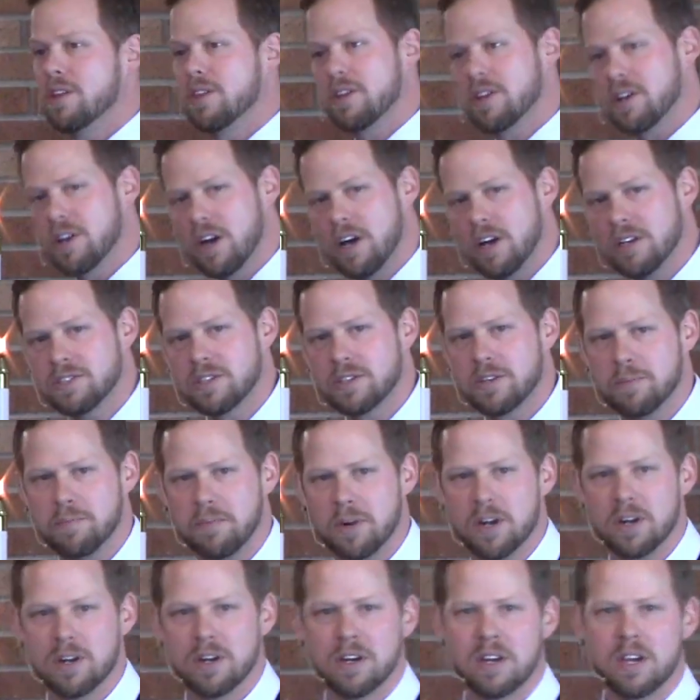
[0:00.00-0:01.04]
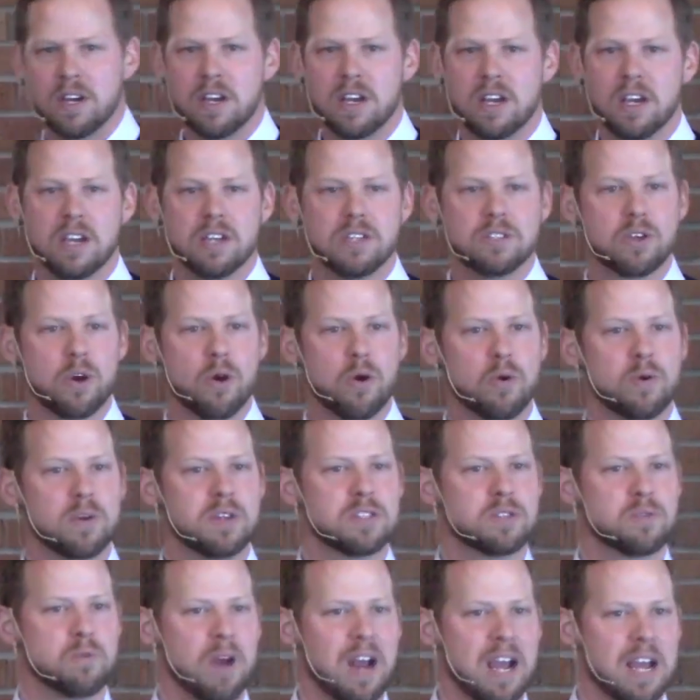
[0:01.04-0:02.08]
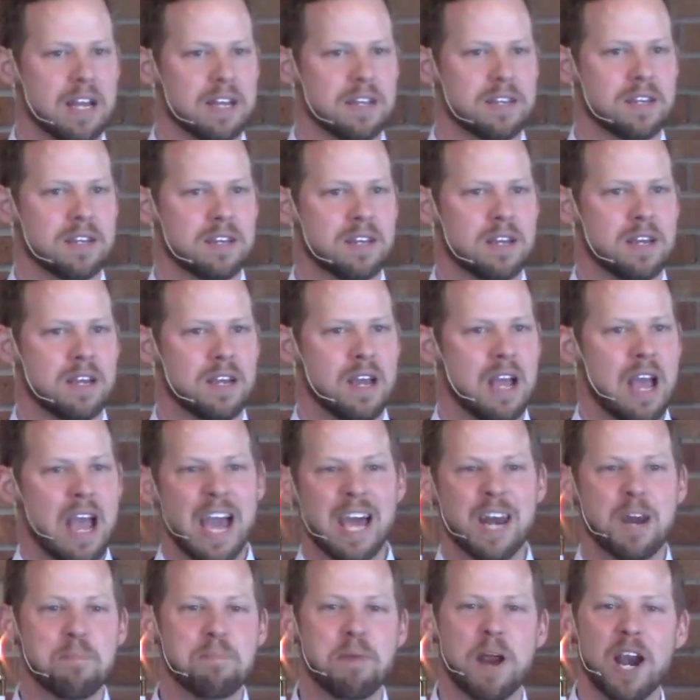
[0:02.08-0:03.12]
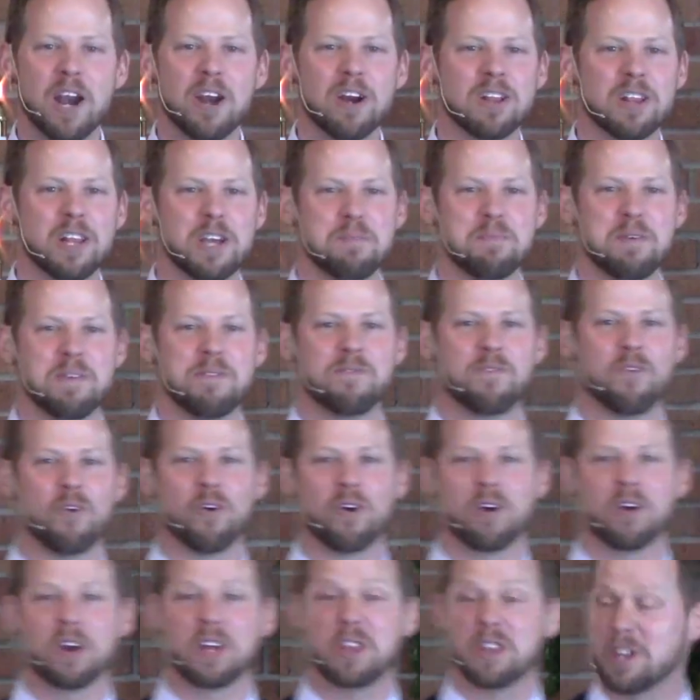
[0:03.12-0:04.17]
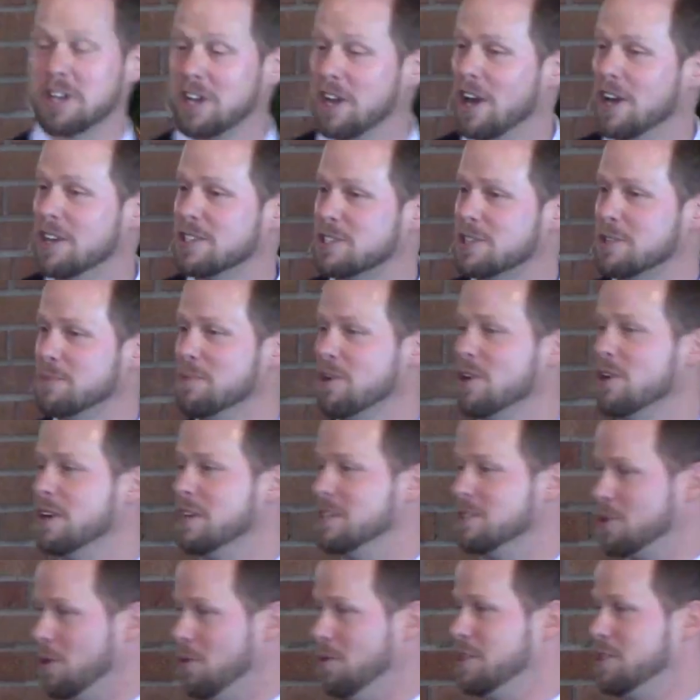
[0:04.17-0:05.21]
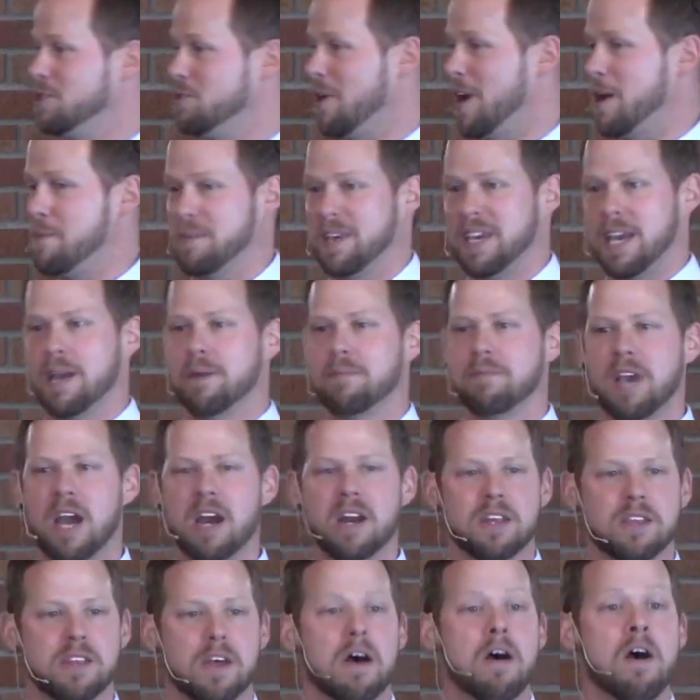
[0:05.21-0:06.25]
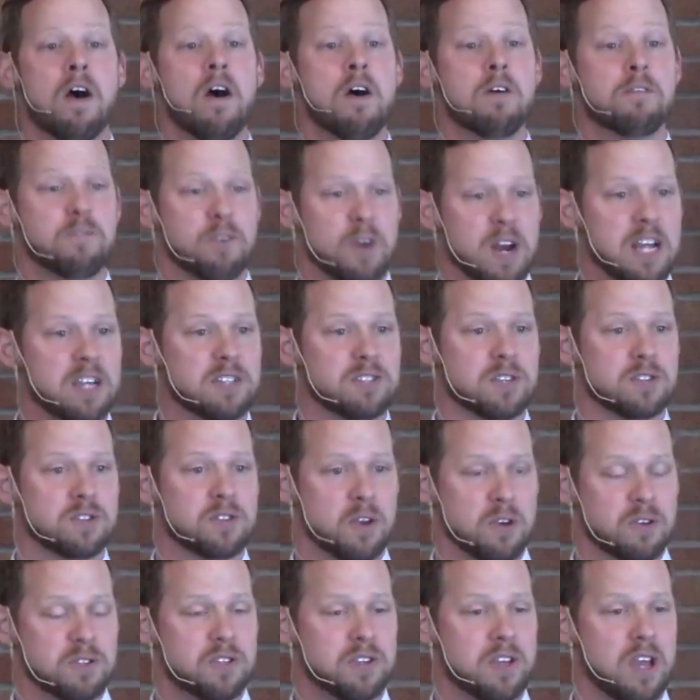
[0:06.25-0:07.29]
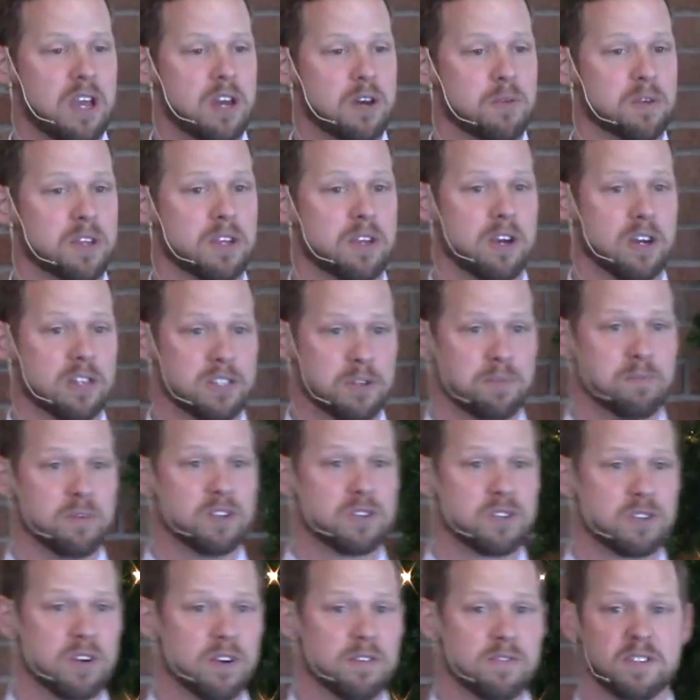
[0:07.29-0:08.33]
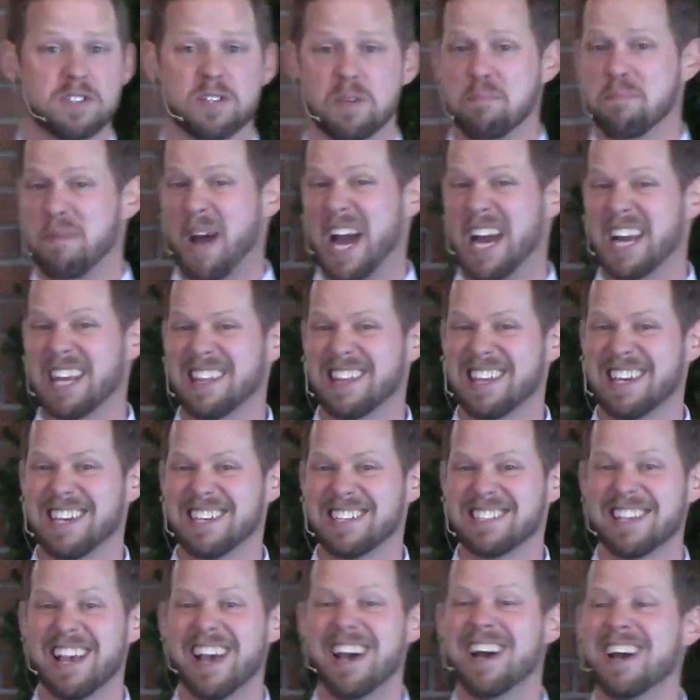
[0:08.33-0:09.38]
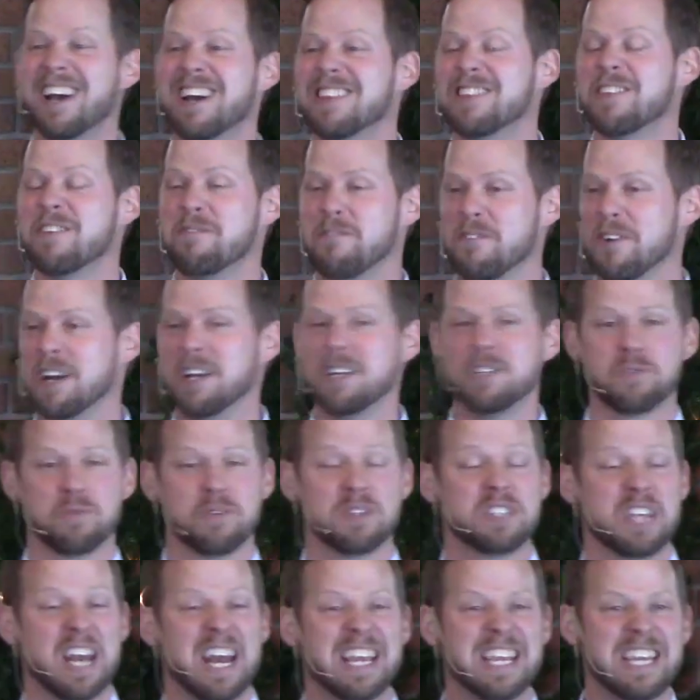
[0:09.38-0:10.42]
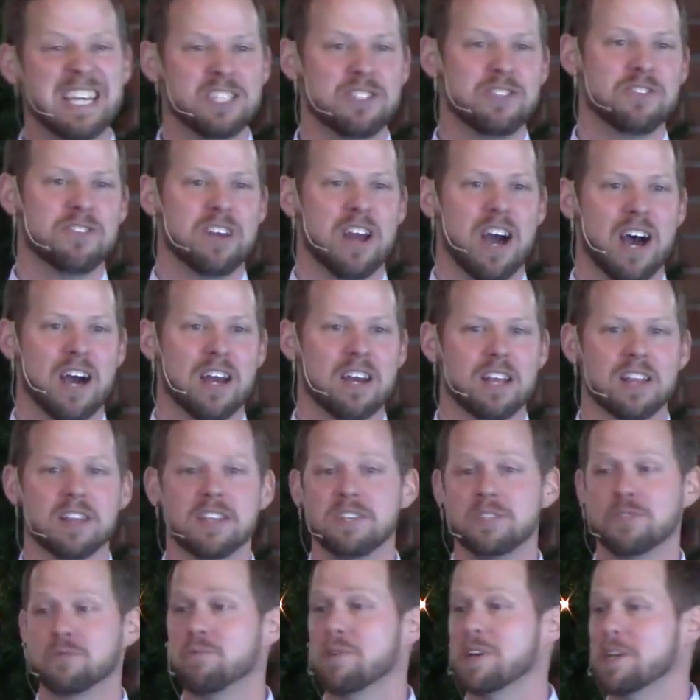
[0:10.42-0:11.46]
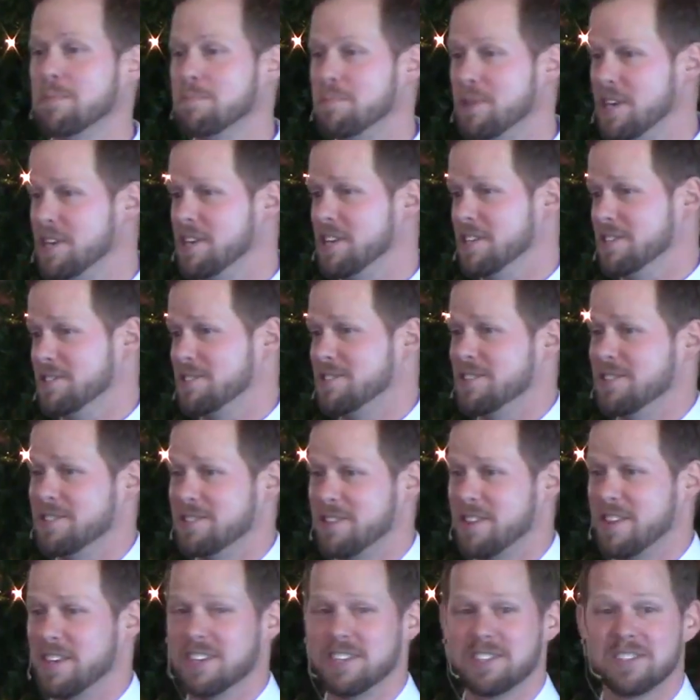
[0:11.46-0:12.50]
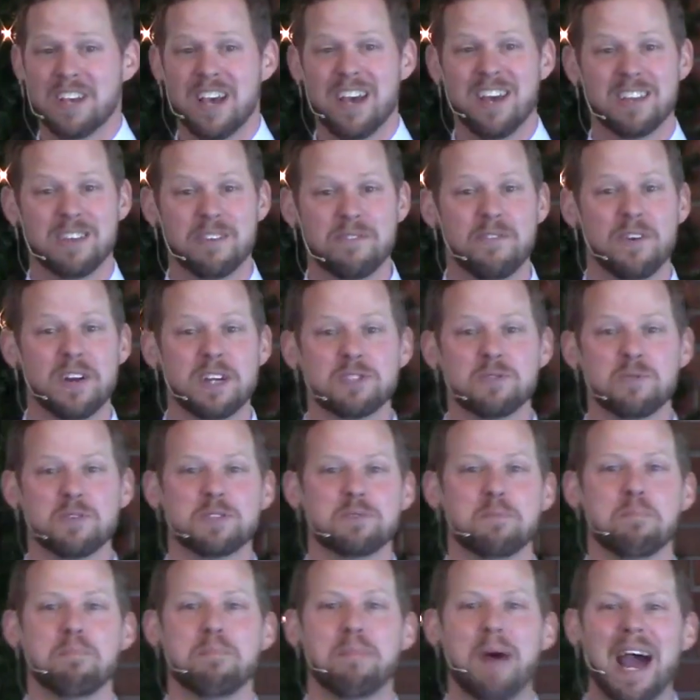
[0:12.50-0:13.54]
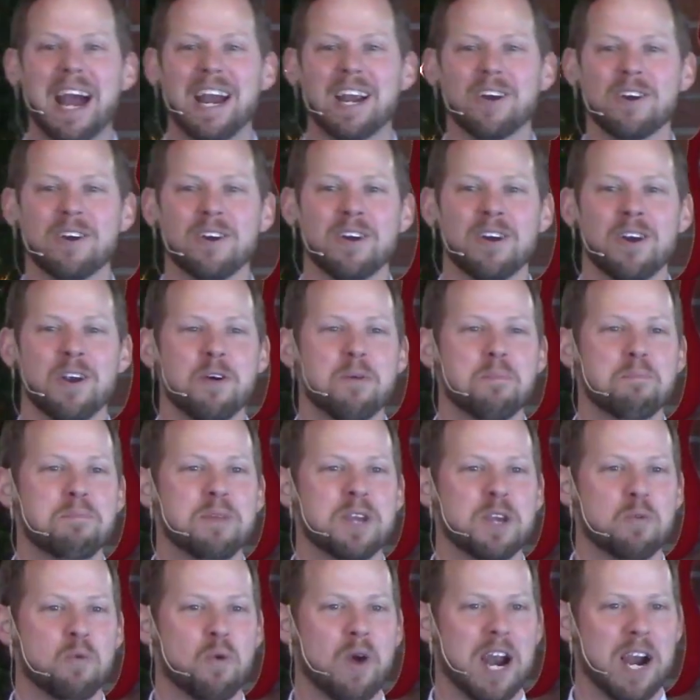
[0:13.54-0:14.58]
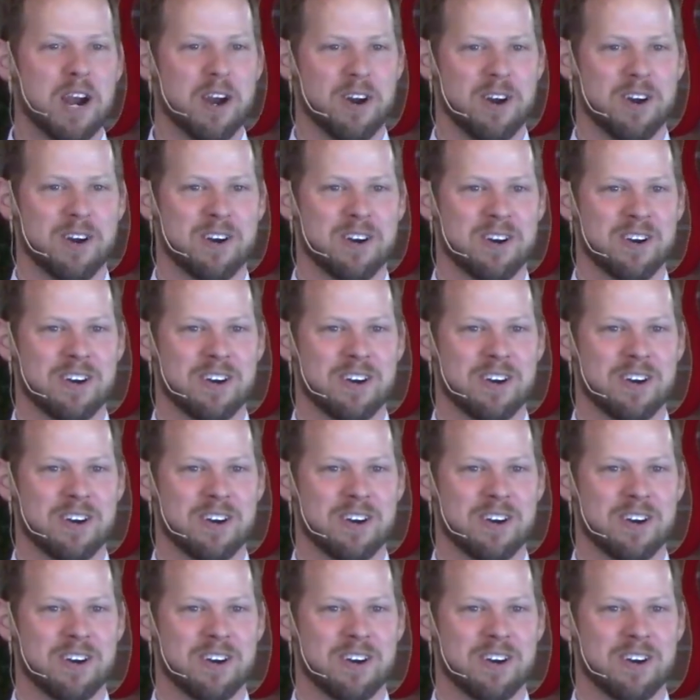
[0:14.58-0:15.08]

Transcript: The customer is always right. And apparently before, the customer is always right became kind of the phrase associated with customer service and buying things. The phrase was, and I kid you not, at least Wikipedia says this, the phrase was buyer beware.